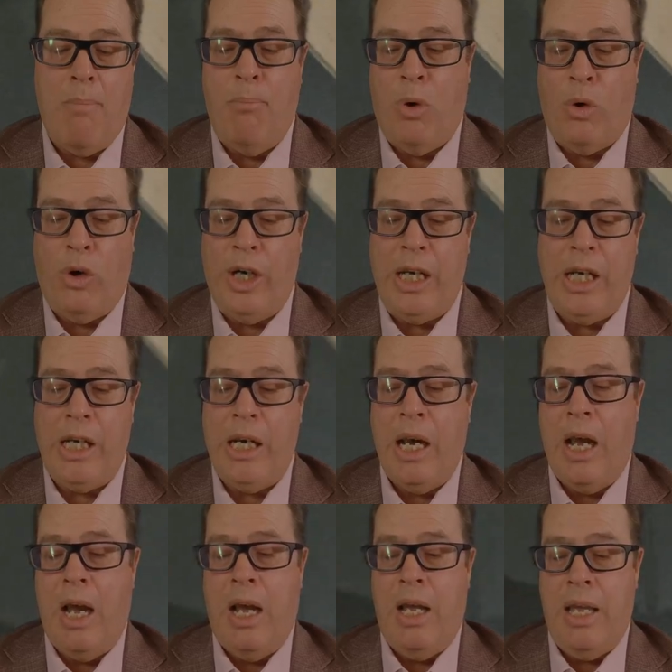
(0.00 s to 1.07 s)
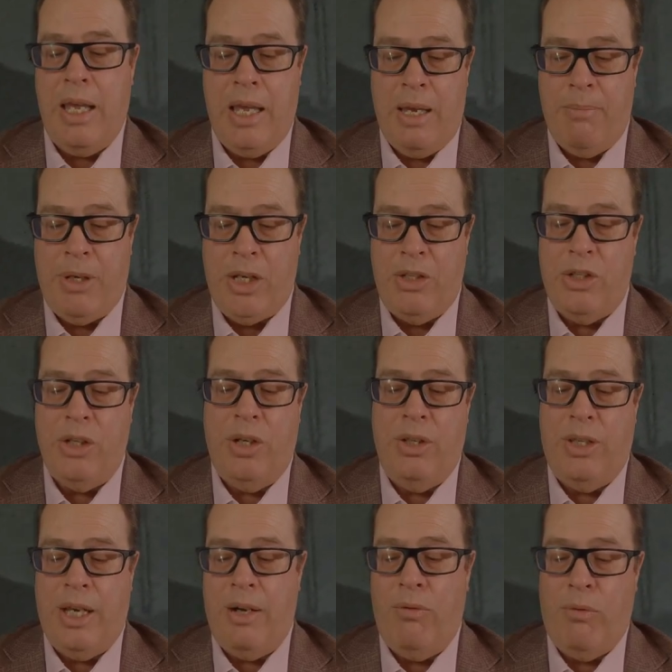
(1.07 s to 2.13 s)
mori image
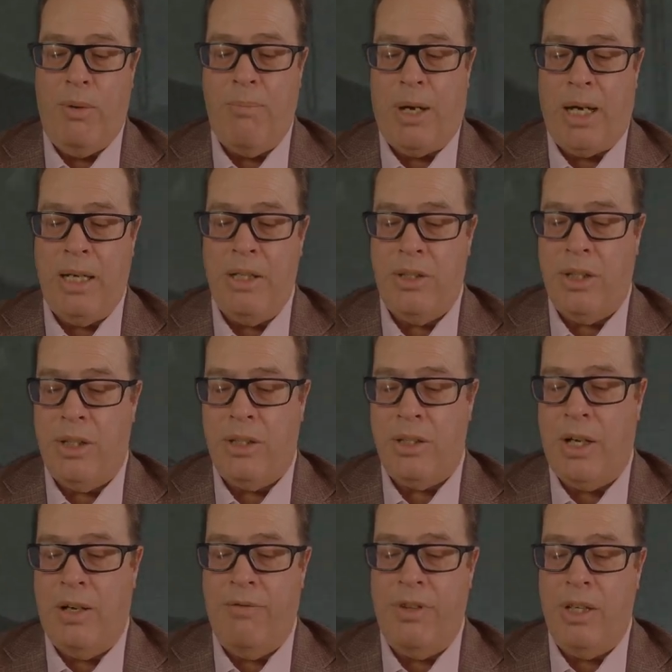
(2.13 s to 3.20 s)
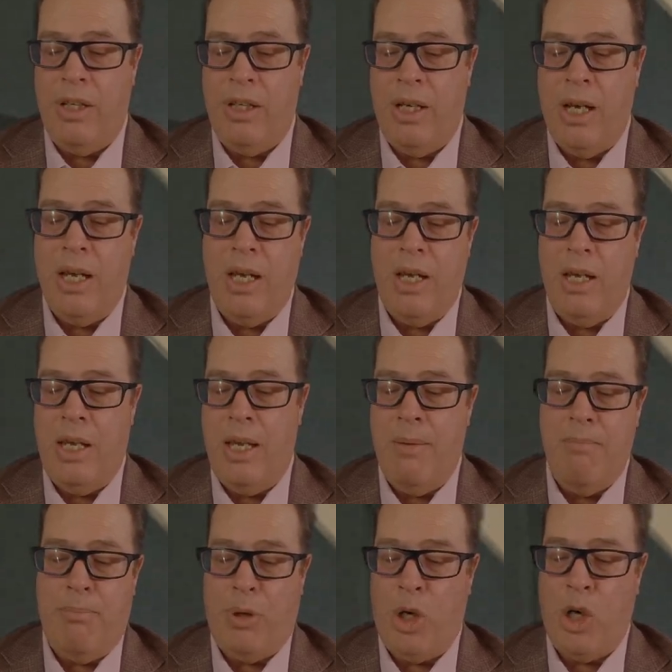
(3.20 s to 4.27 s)
that reminds us of the
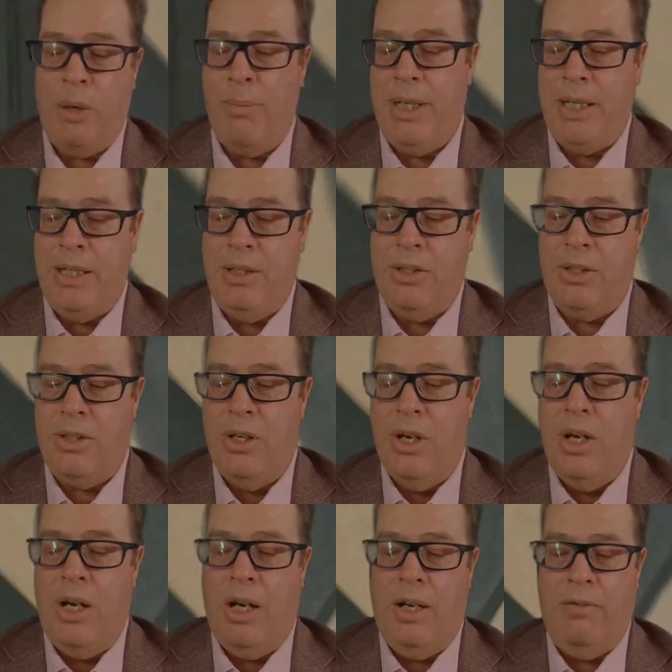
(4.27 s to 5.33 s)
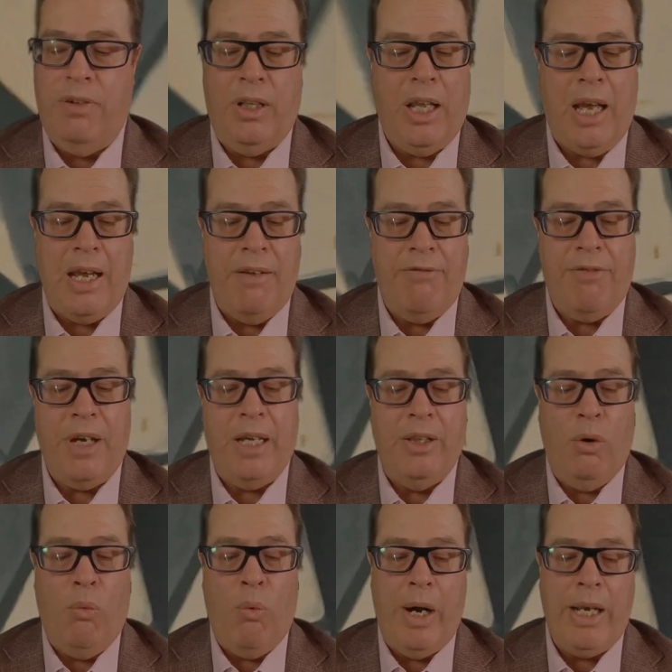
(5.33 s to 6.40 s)
impermanence of life
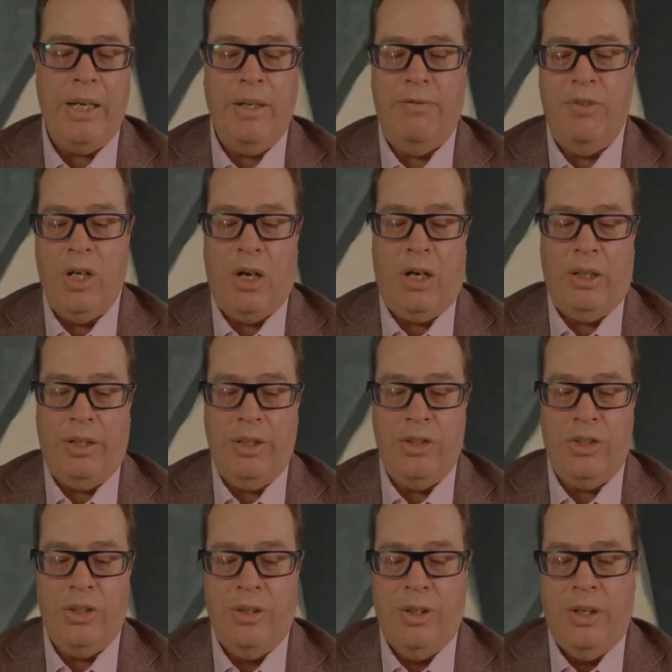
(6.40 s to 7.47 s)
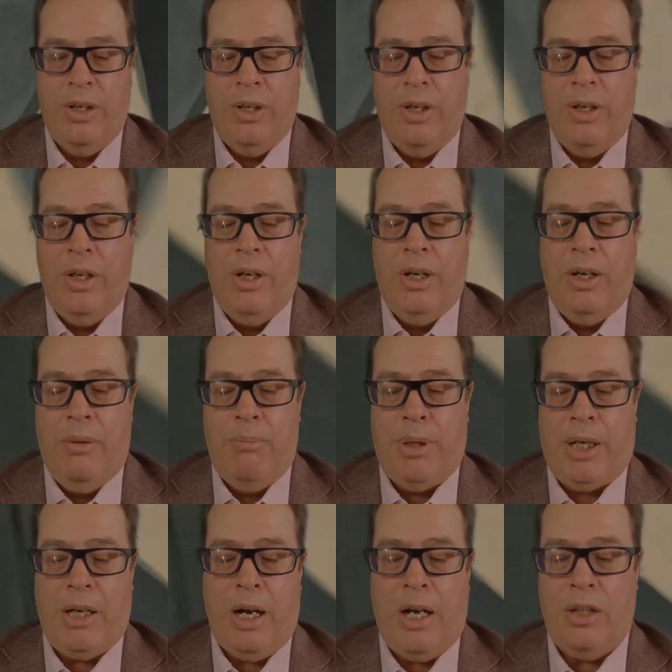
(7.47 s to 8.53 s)
and the weight of knowledge.
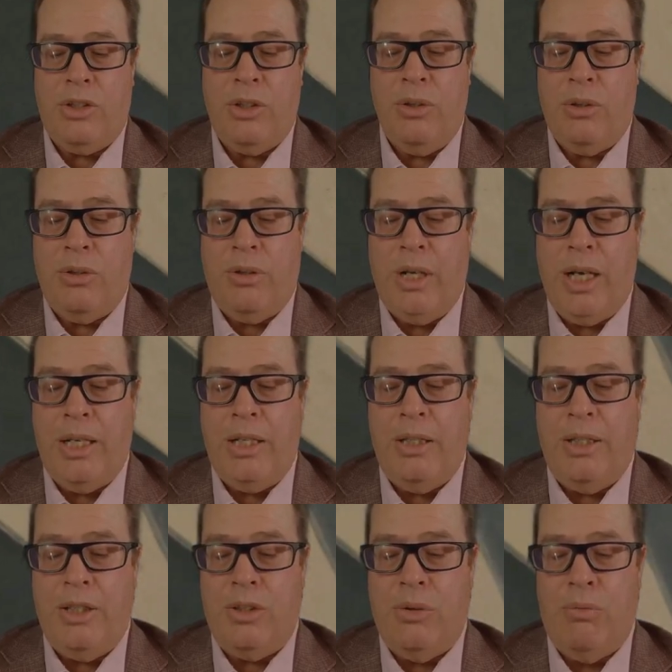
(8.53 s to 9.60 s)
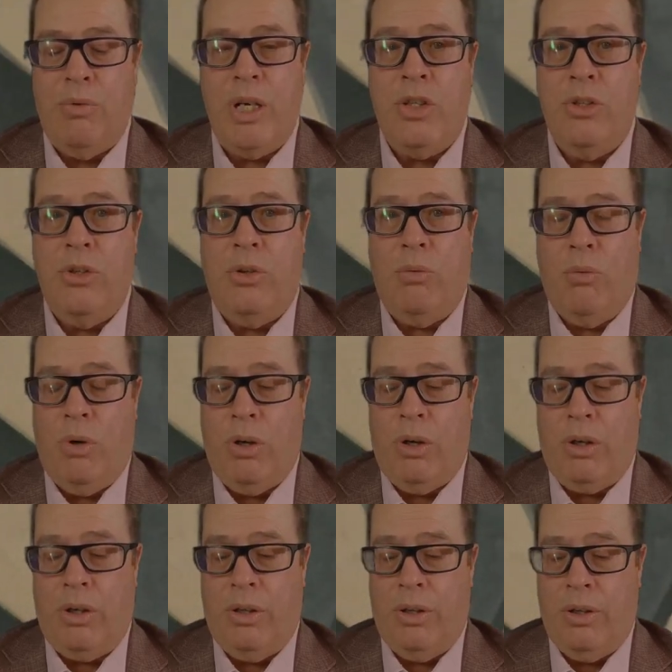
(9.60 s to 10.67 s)
Picasso created this original
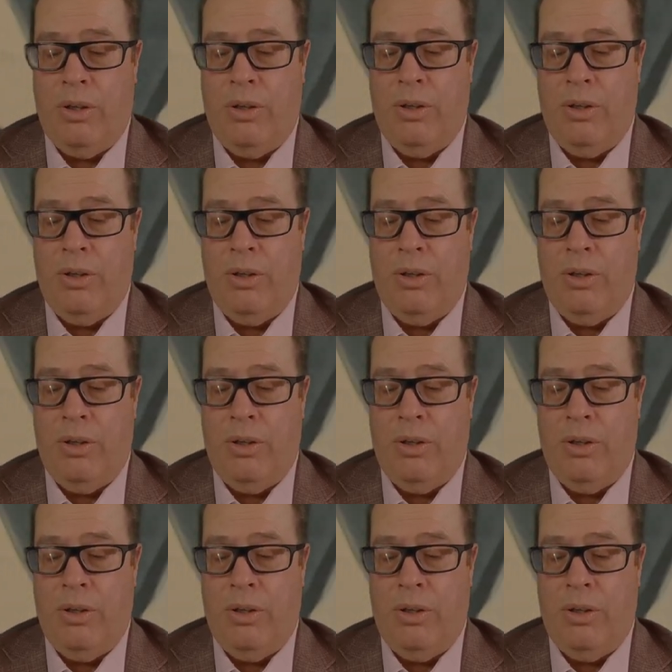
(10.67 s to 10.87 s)
work